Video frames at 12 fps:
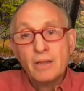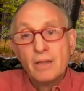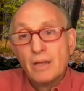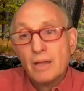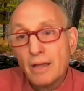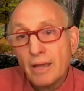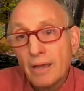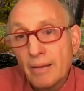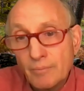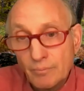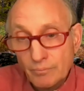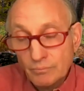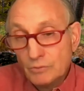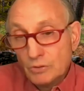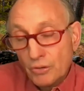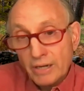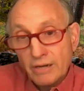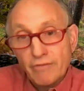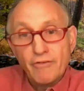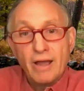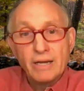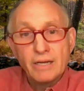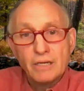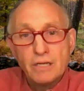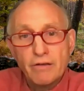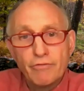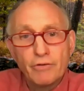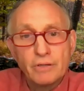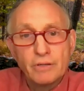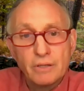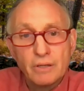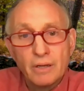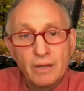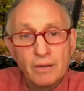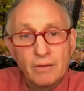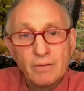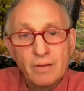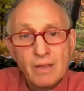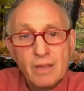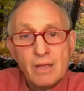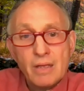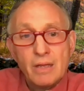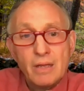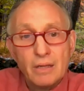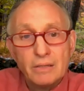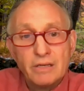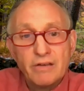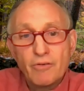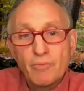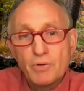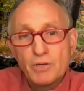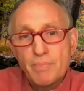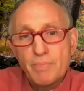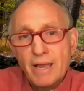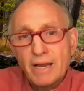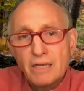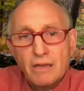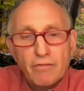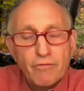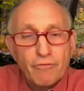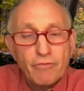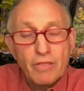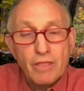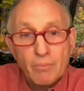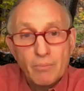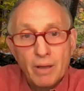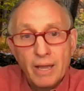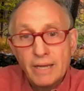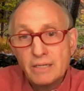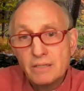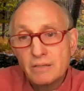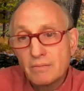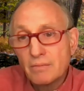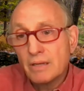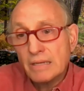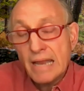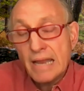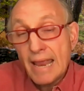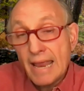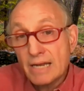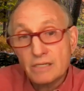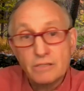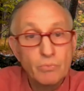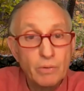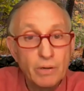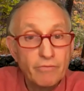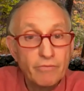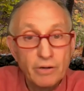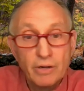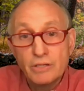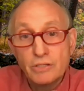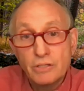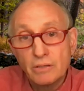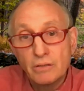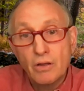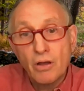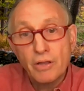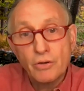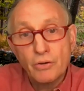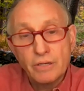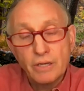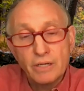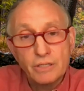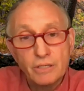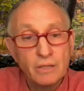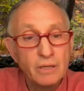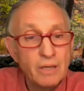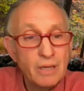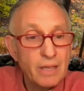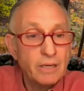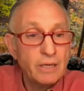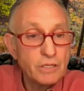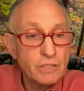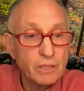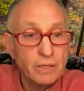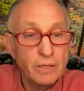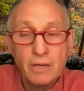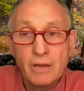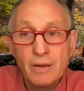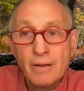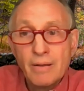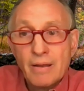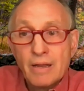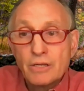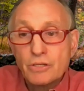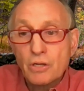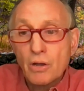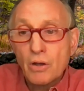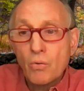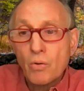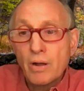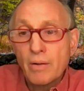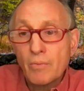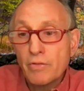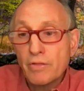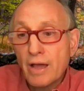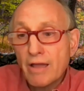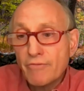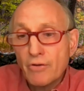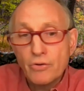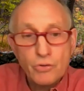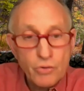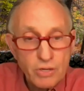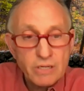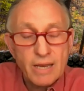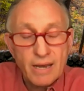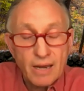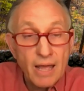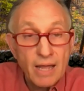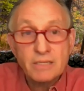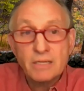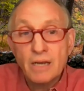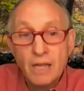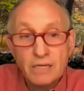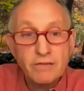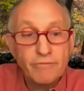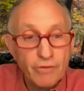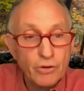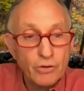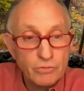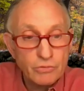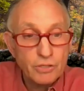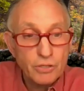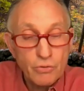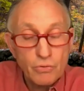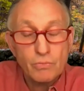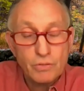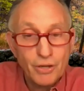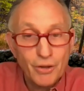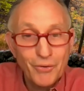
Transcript: um, trying to find a different uh, a different perspective that might enhance whatever it is that caught your attention initially. So uh, with iPhone, you can take lots and lots of photos too. So